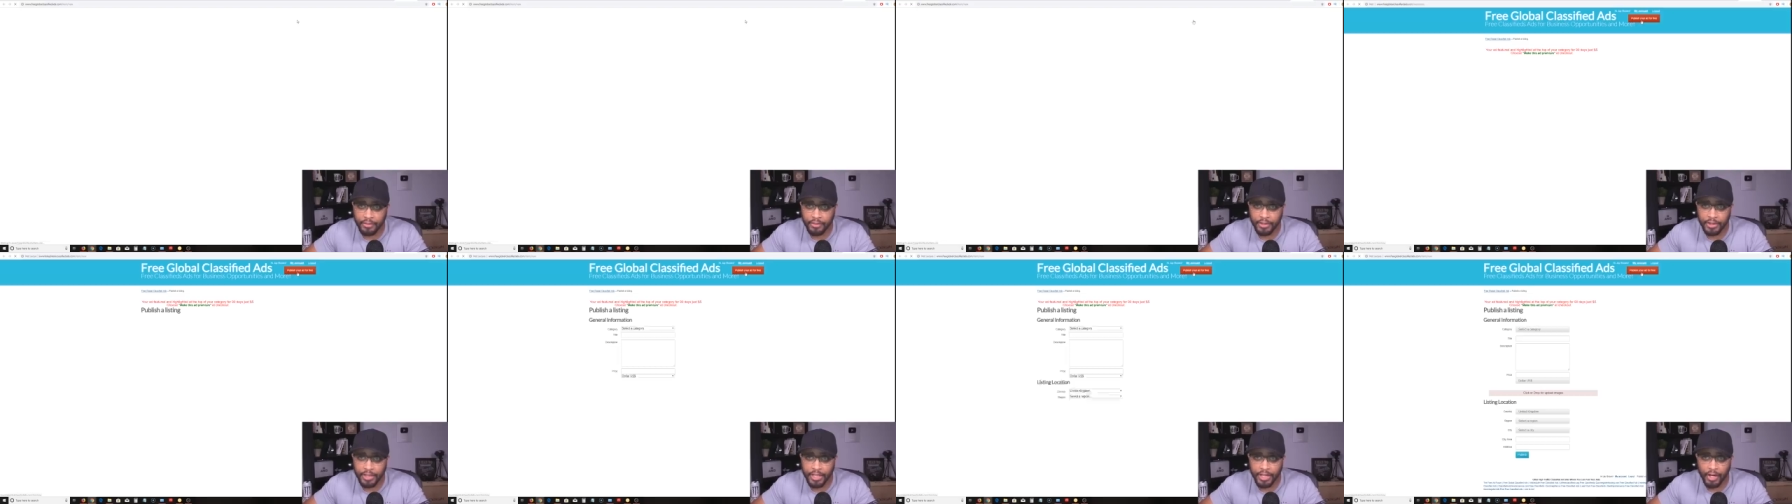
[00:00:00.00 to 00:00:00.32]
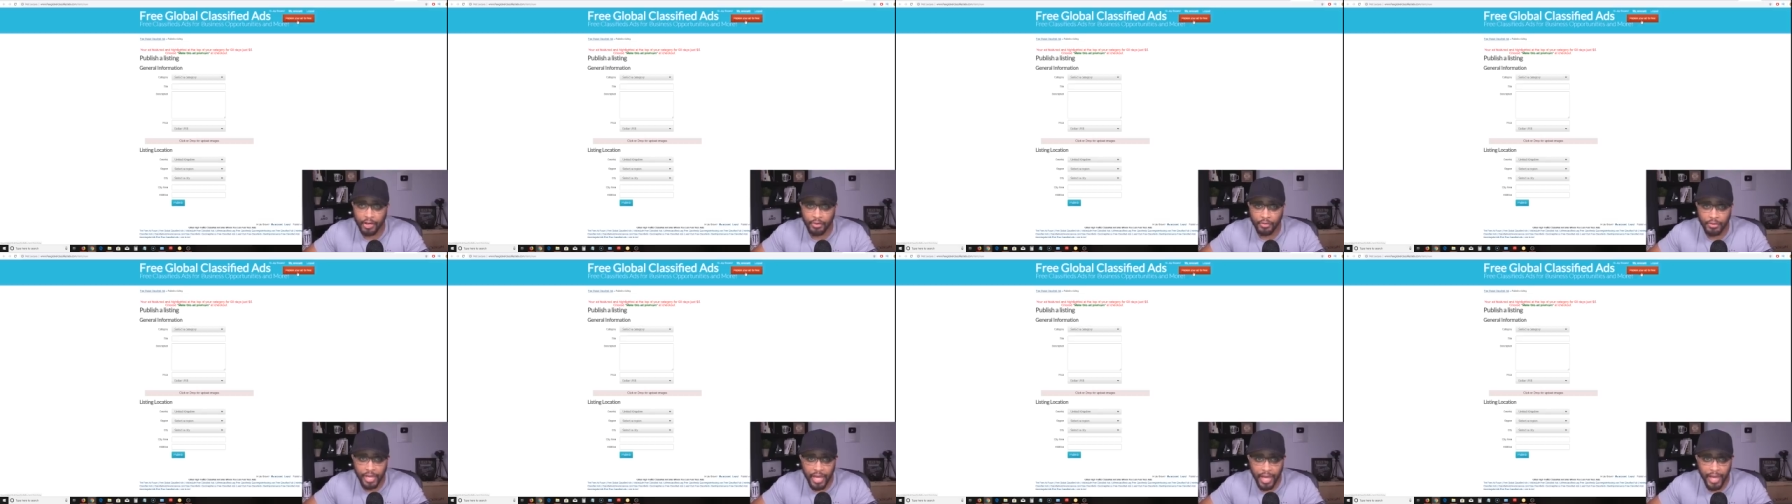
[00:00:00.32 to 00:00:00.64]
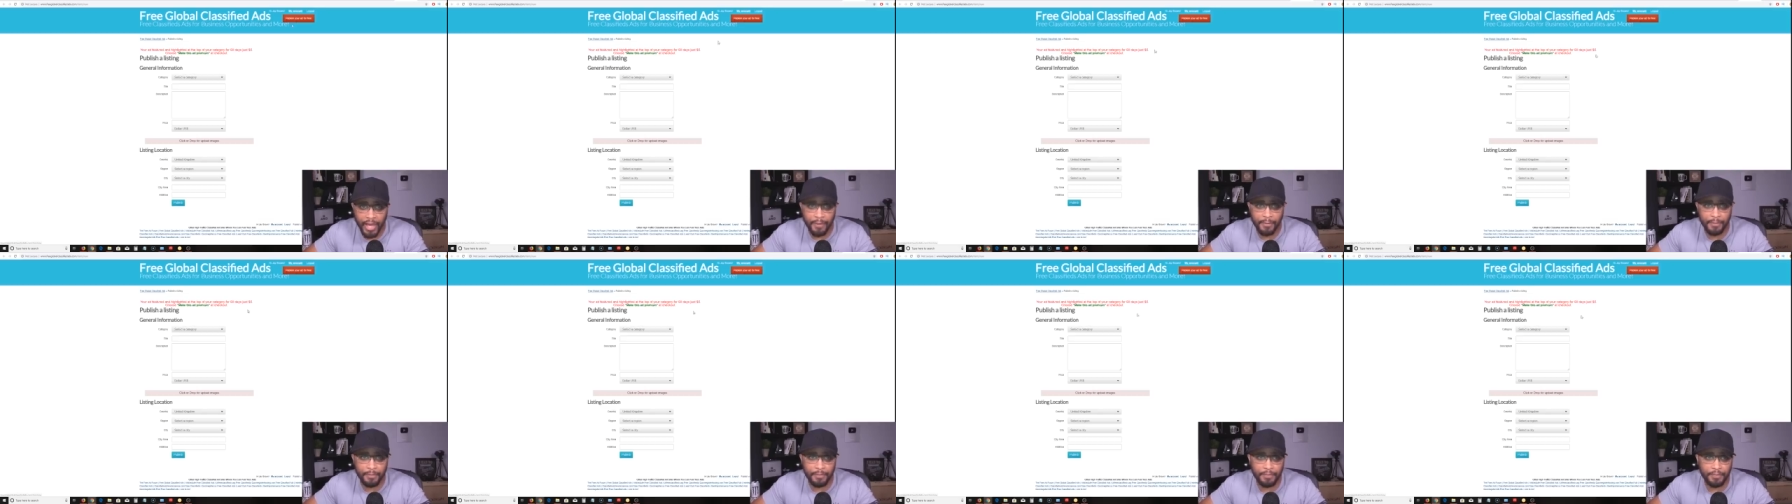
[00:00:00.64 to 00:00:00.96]
Click on
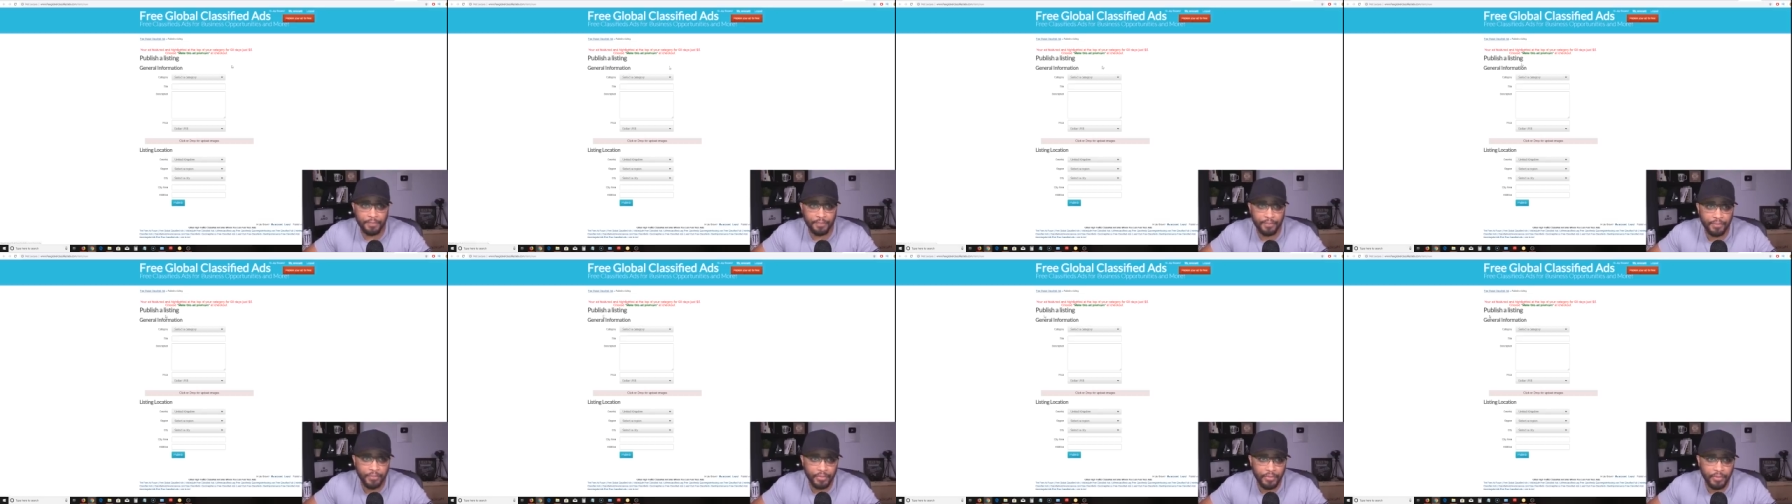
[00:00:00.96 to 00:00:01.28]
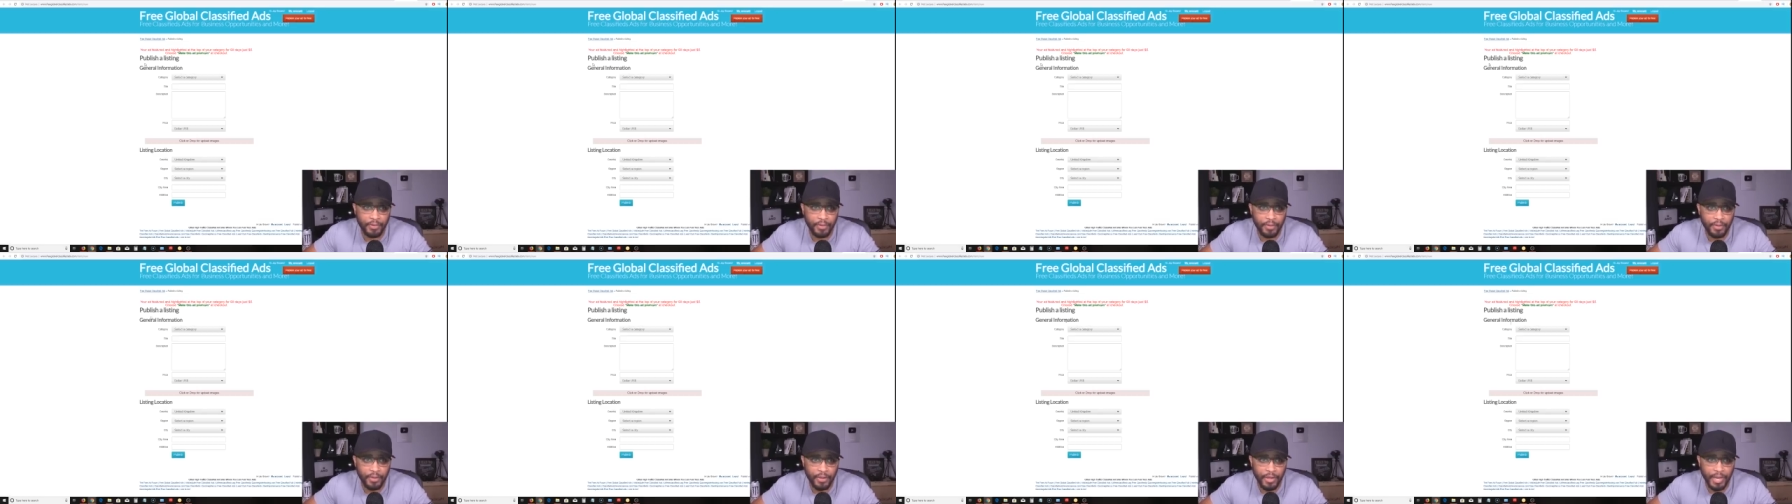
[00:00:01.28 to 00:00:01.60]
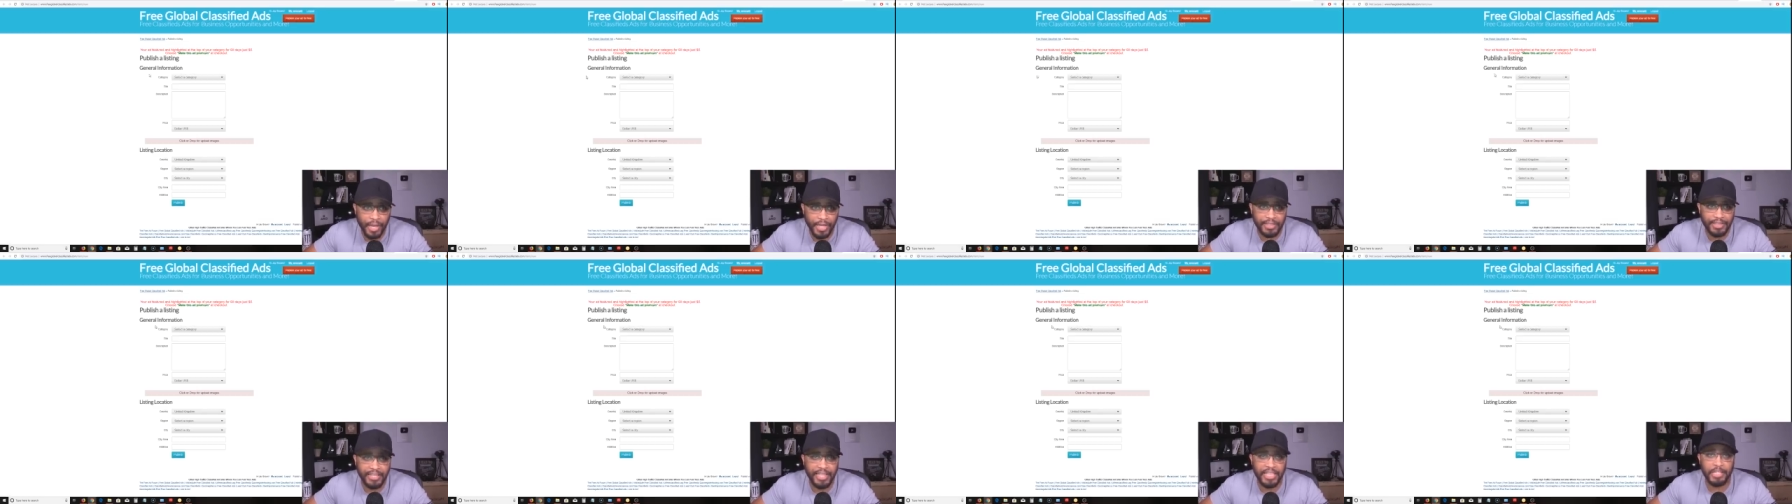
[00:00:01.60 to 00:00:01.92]
that
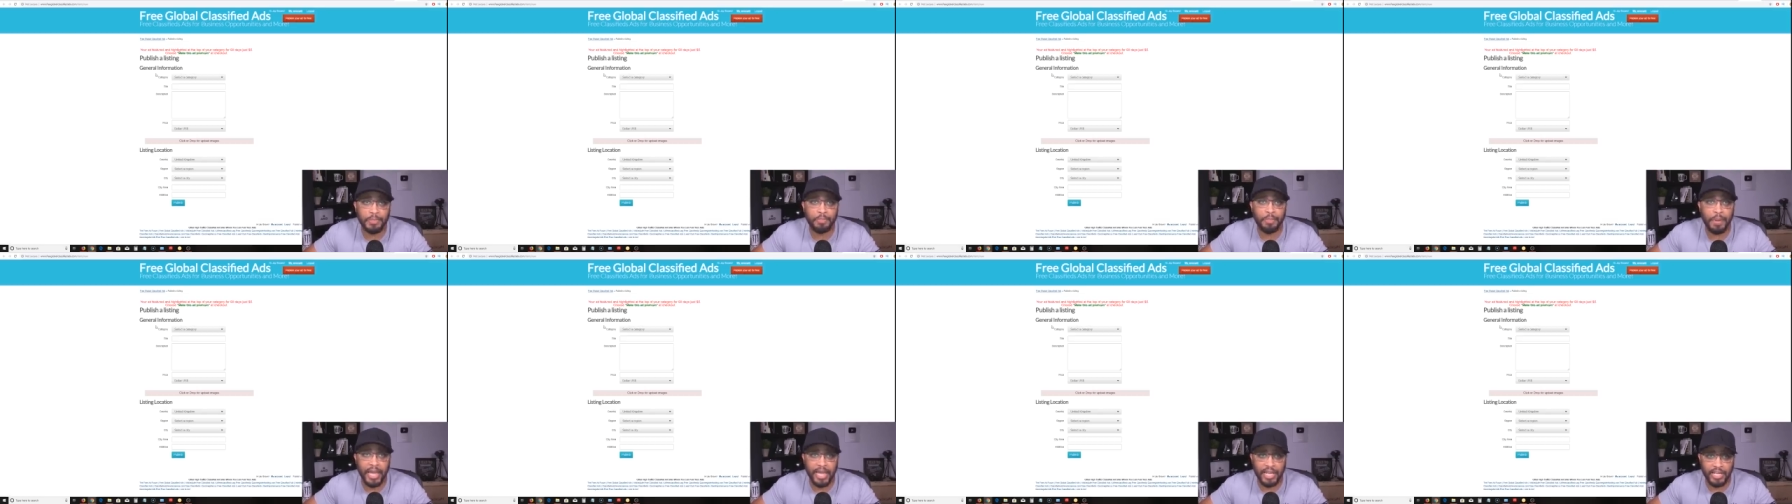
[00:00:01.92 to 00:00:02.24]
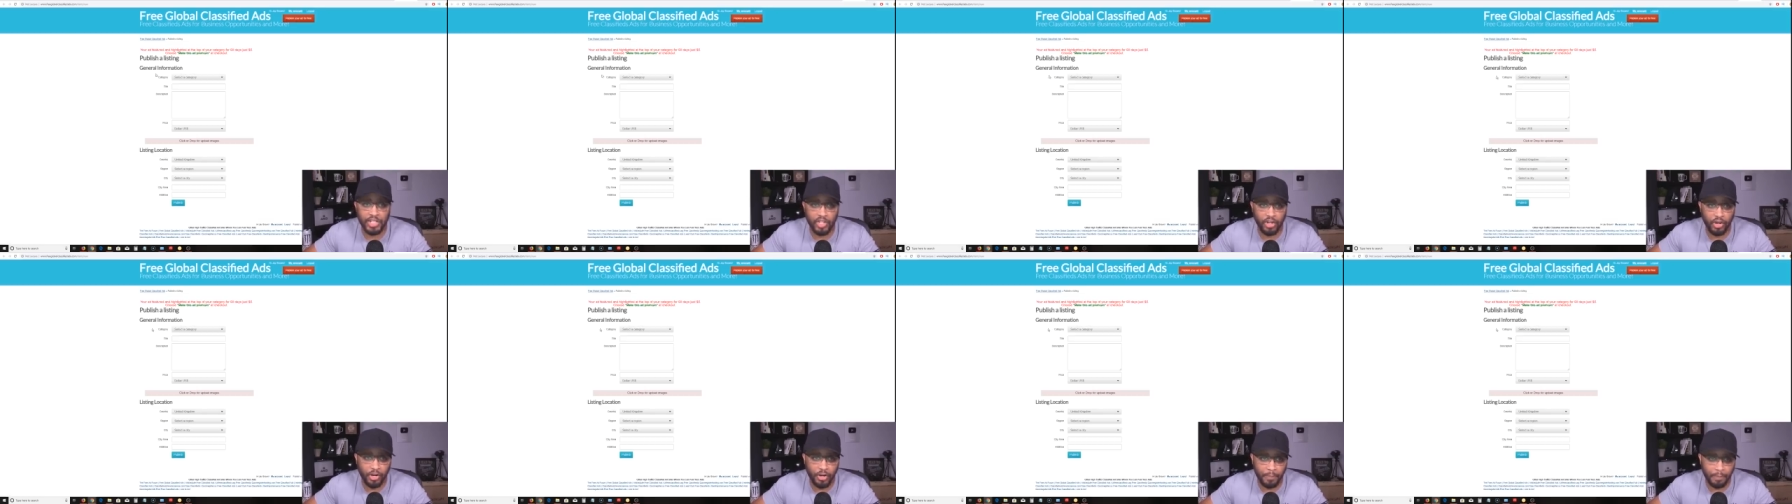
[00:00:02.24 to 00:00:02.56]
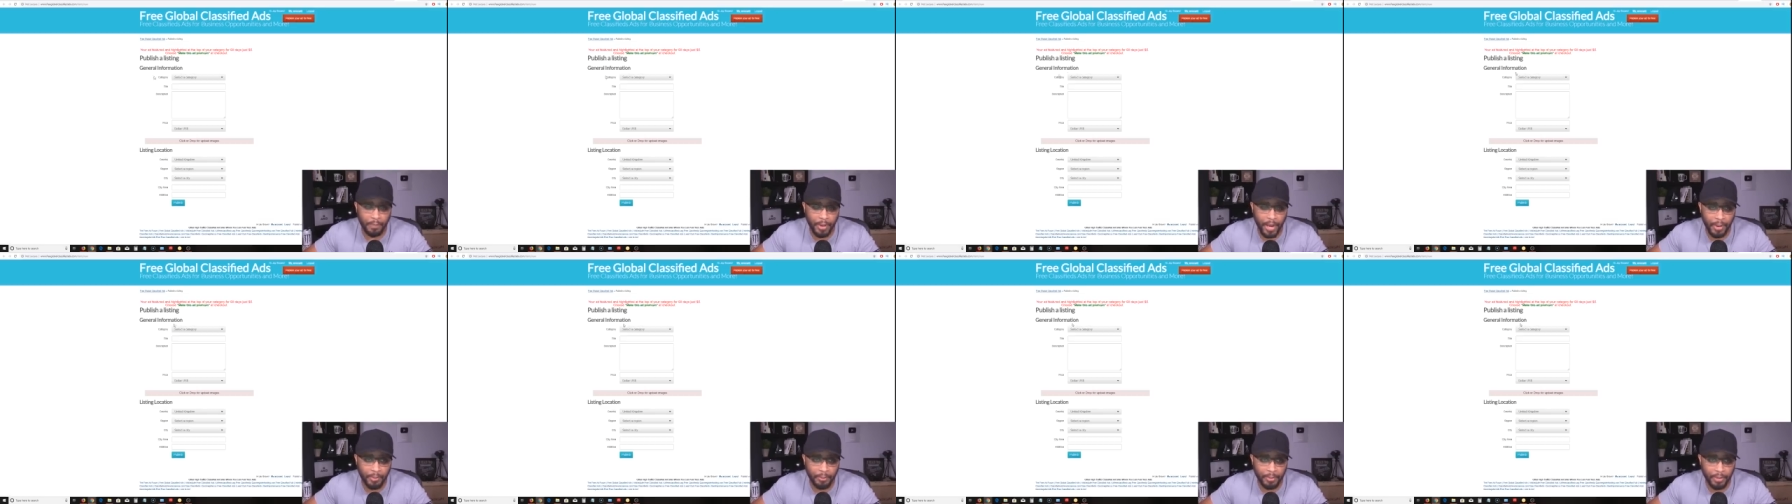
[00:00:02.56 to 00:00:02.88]
and this page is going to
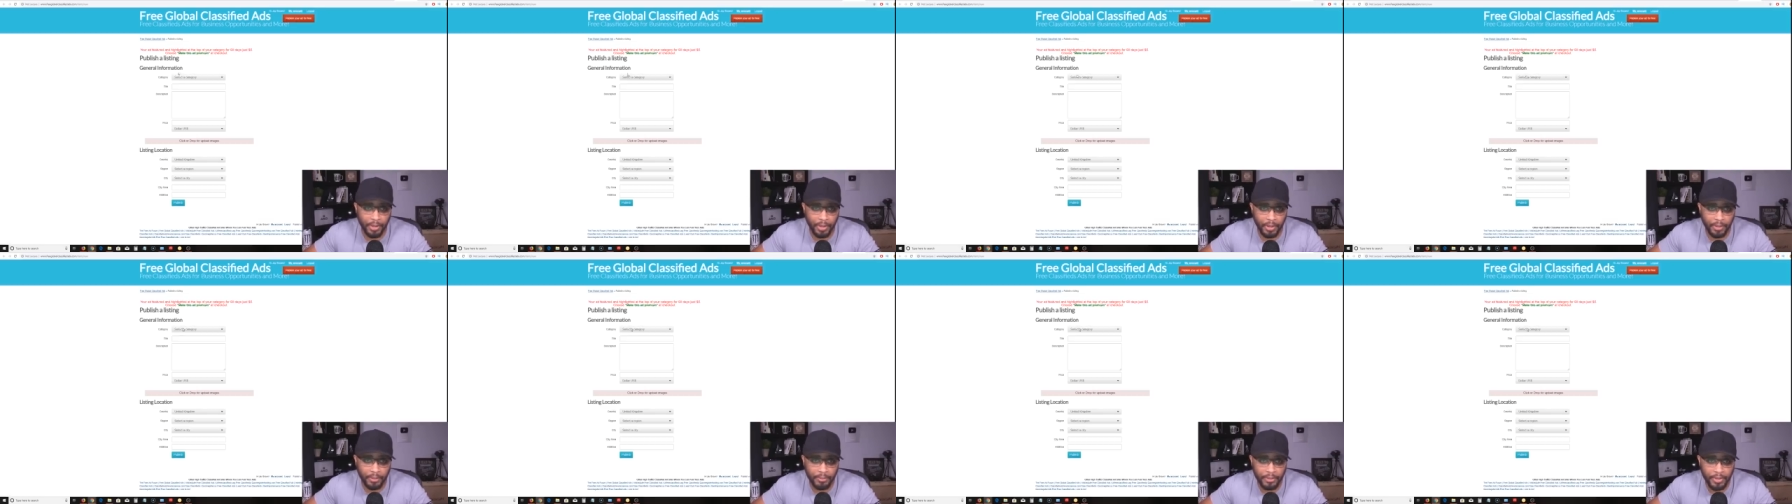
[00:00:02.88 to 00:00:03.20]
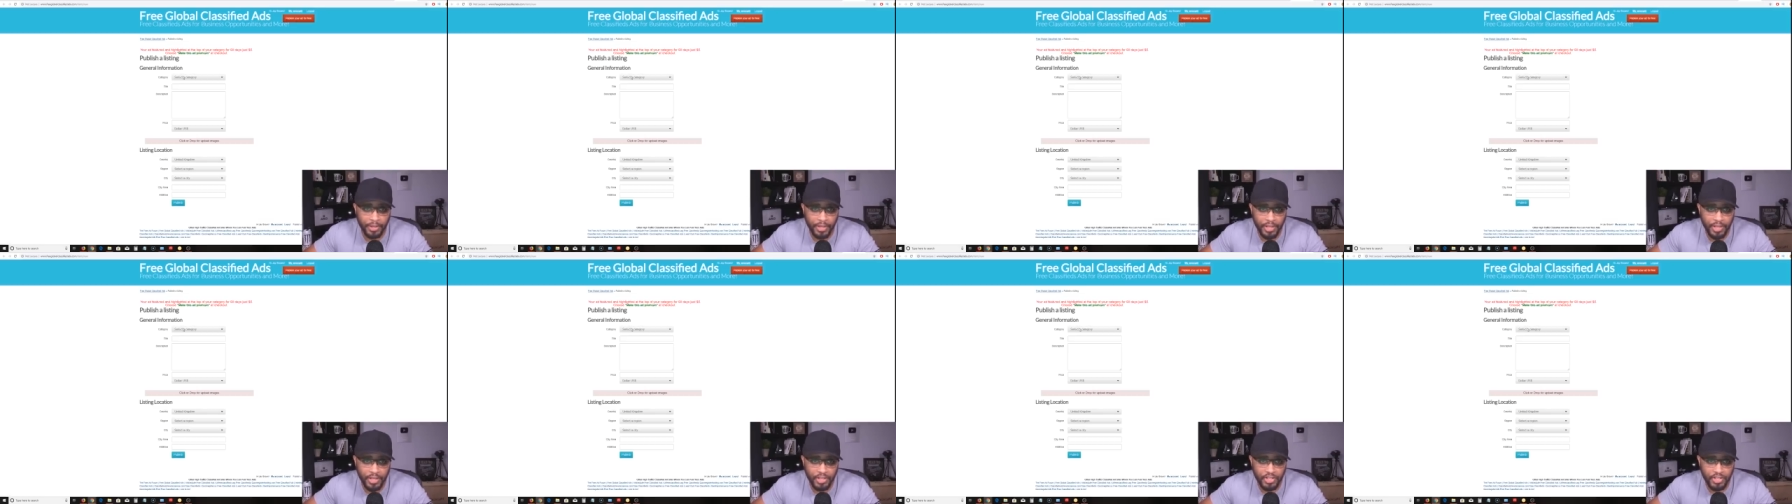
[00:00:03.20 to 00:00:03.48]
pop up.